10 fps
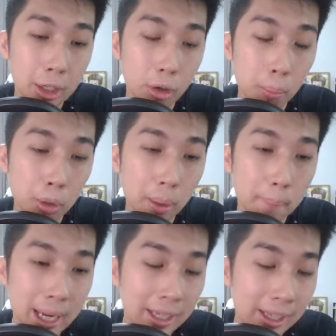you want to put a
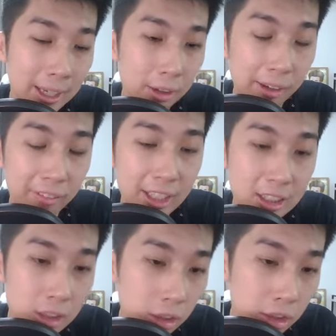bike there, you have
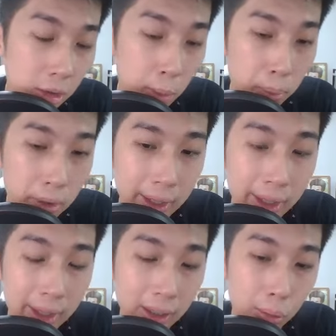kids toys you want to put
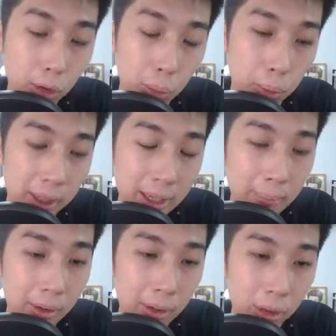there to bring
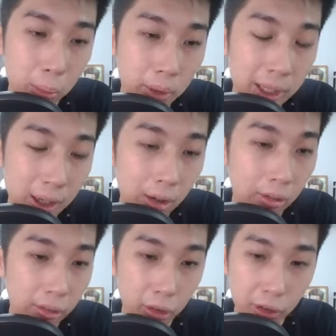
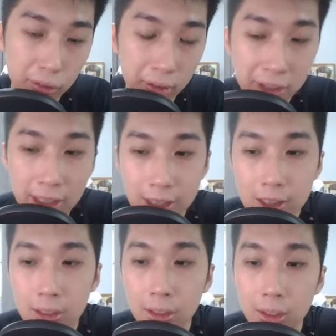out, if you have kids,